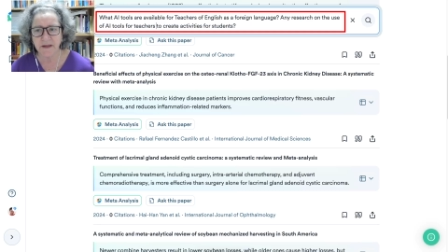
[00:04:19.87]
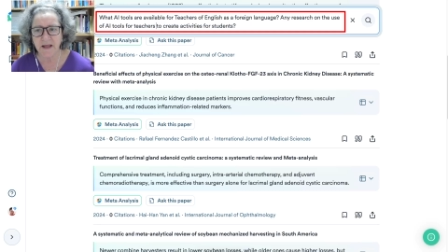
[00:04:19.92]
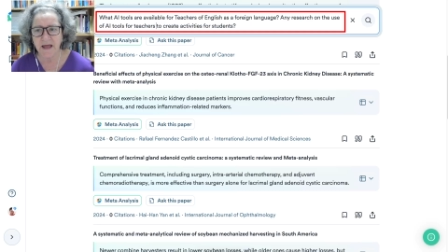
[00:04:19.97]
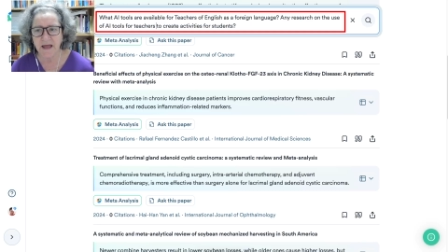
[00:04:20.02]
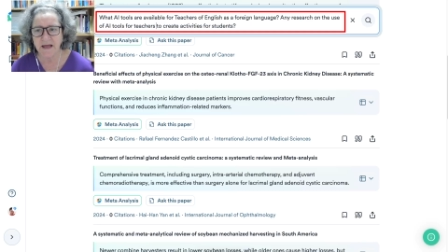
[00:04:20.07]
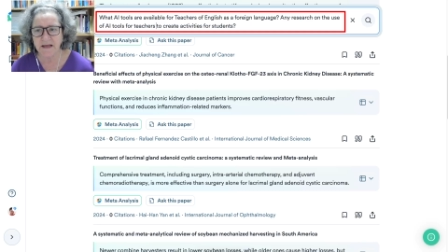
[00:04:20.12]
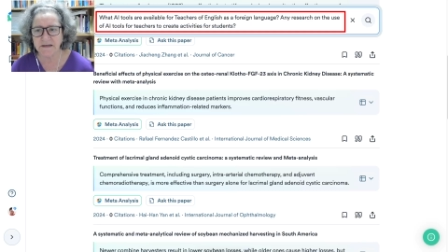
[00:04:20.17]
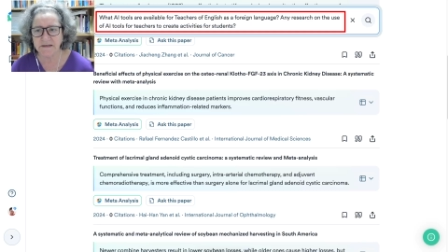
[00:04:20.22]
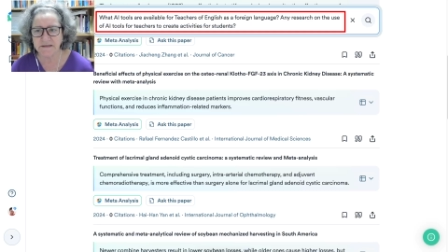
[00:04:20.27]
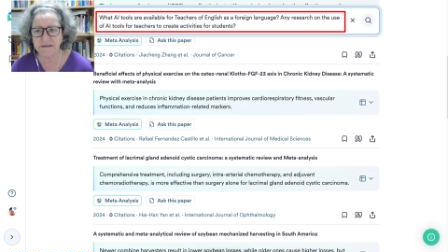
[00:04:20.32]

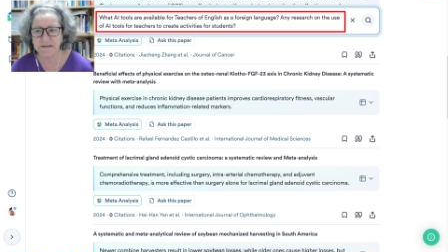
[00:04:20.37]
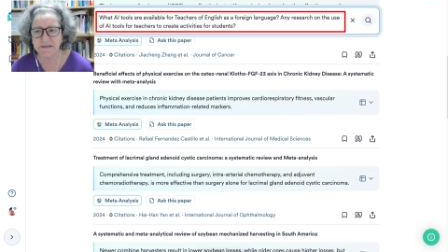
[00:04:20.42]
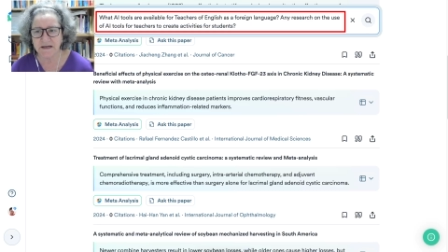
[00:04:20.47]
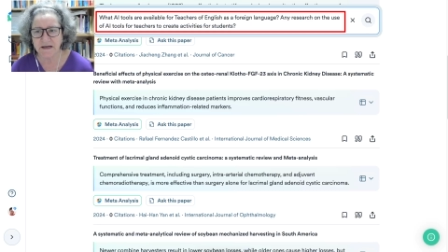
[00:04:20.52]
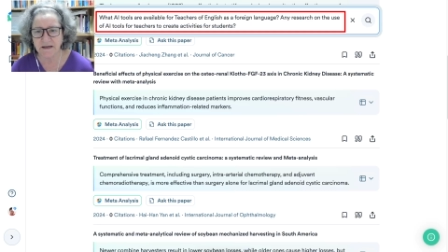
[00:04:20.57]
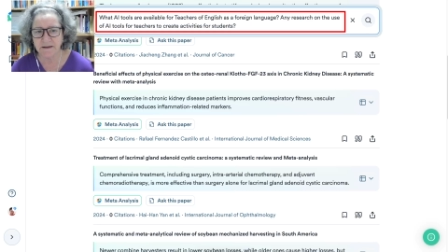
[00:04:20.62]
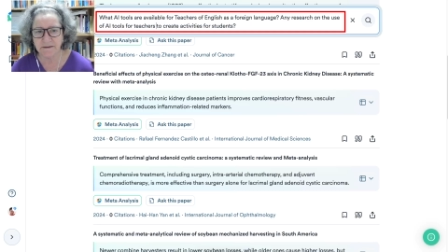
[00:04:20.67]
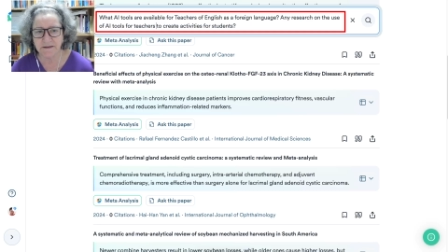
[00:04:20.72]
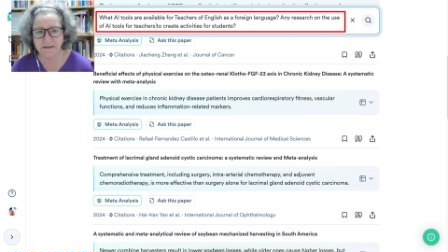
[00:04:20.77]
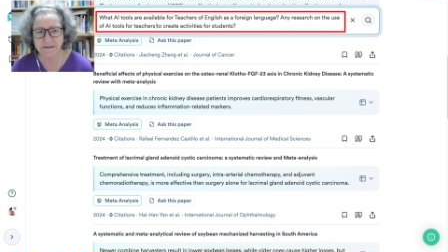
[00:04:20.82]
and
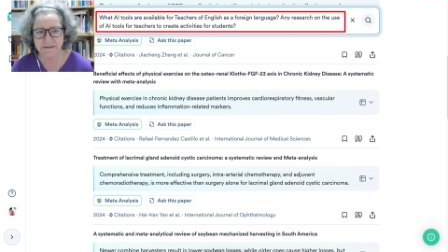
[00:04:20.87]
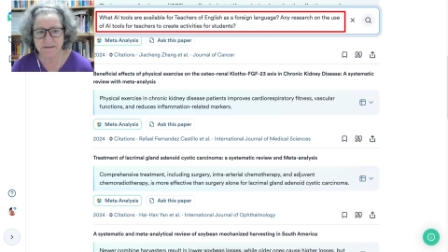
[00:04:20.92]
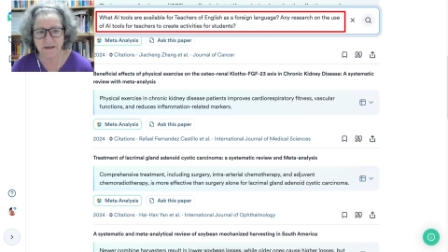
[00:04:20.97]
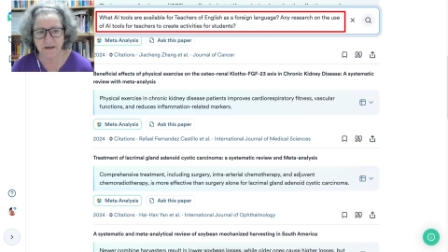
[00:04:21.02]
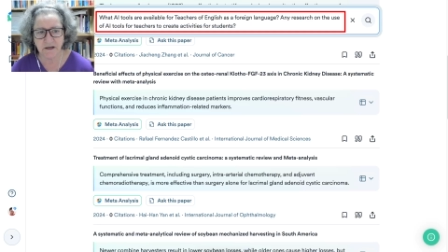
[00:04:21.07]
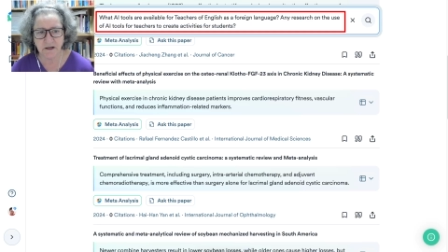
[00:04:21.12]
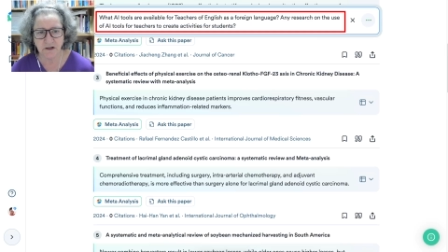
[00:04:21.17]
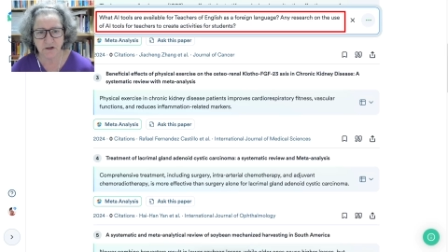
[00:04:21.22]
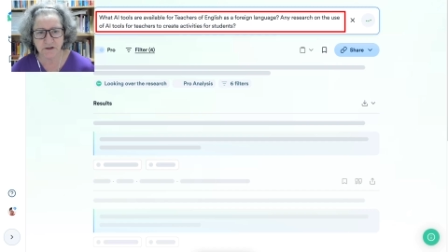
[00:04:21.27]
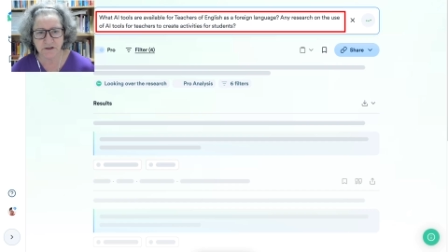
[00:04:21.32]
let's
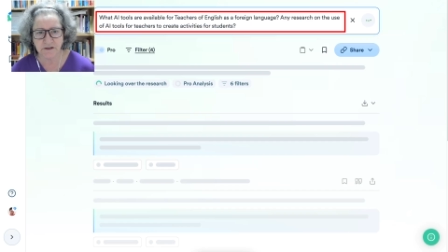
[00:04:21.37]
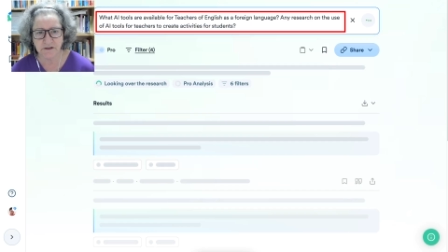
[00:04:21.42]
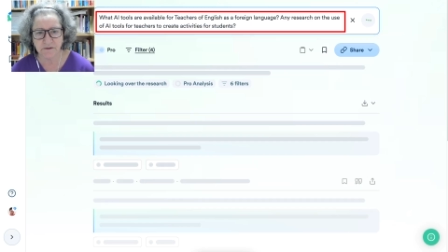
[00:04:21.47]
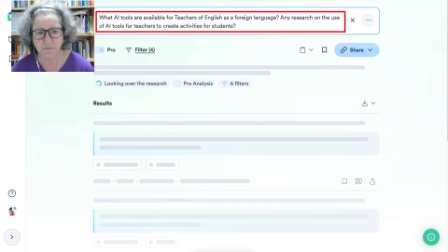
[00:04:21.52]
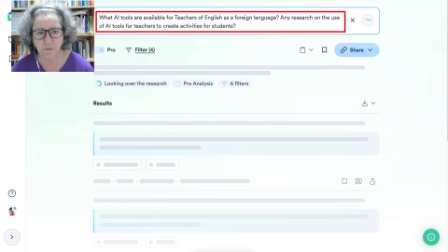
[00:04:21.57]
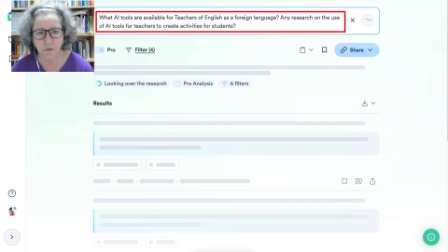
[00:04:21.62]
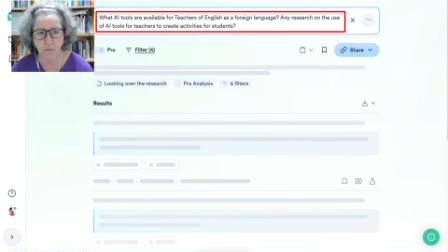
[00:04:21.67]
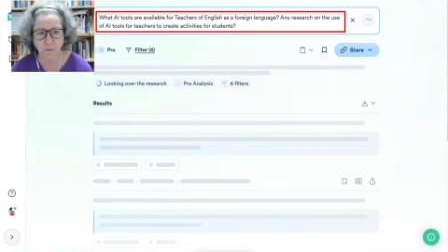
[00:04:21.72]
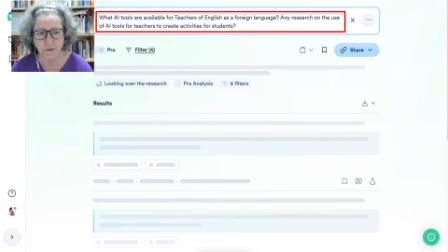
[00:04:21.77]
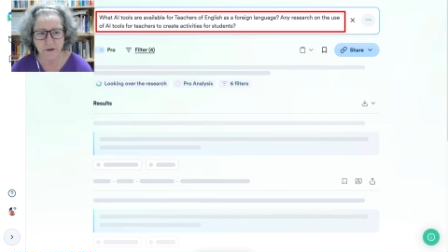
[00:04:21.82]
take a look
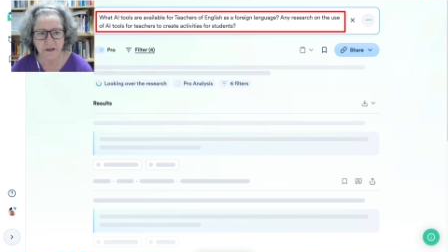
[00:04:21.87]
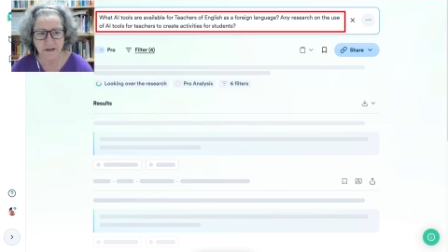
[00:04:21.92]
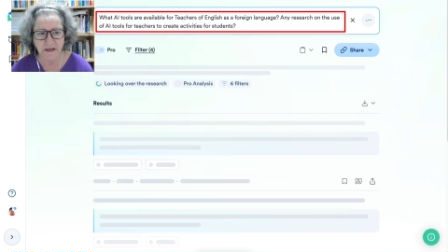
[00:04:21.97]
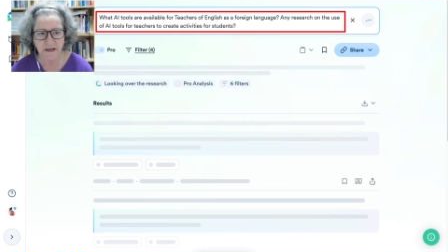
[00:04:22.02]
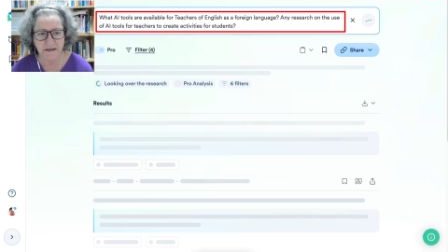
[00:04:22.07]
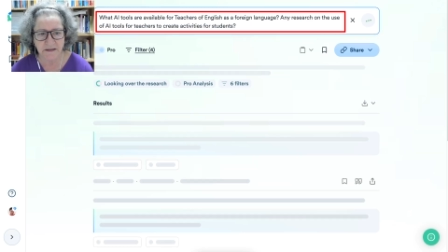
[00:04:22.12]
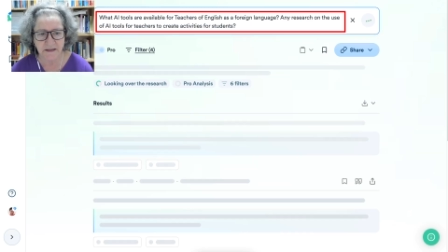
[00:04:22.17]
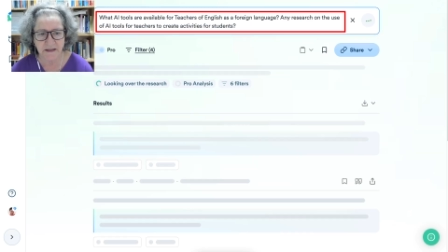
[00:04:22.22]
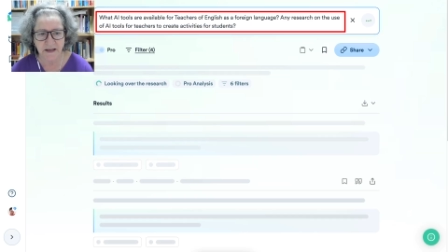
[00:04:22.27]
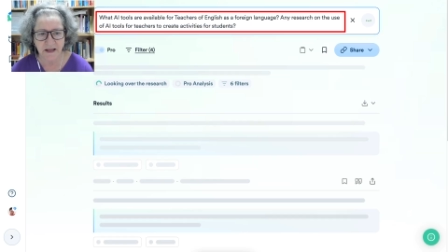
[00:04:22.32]
at what we
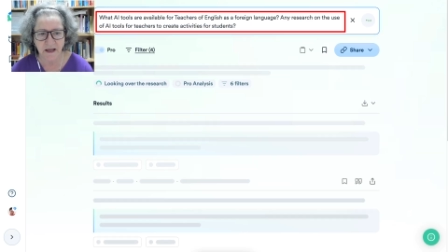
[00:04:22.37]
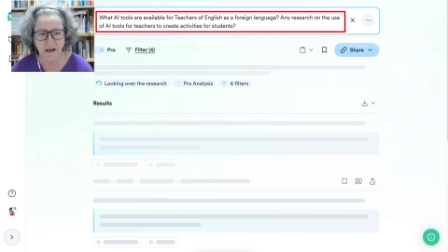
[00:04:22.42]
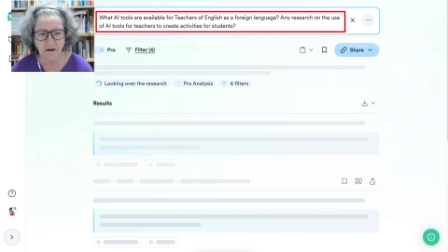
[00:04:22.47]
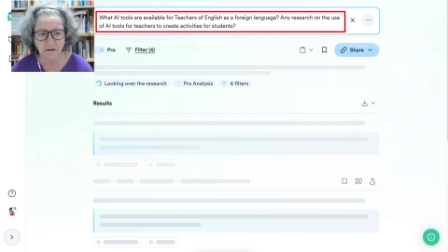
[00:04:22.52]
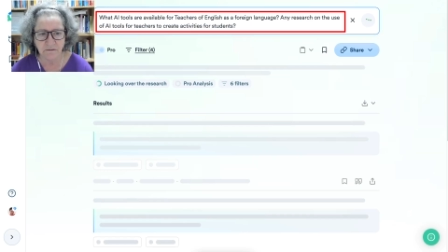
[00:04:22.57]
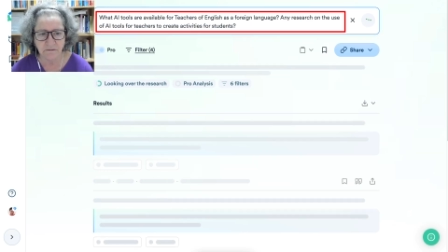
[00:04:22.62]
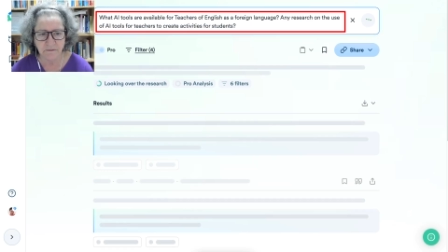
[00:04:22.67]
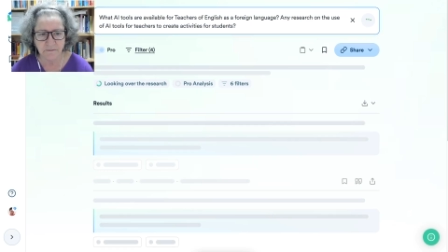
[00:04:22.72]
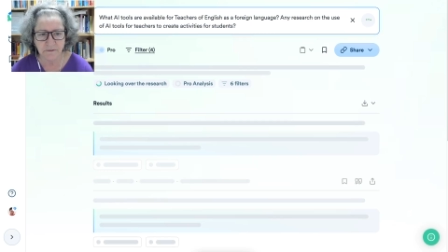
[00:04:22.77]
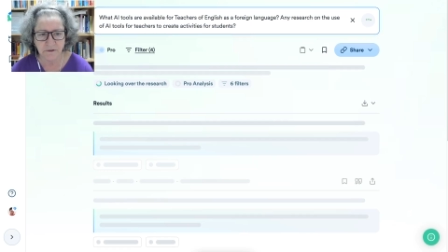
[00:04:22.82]
get
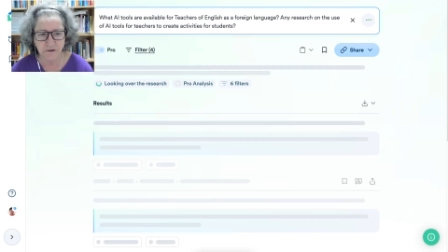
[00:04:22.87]
now,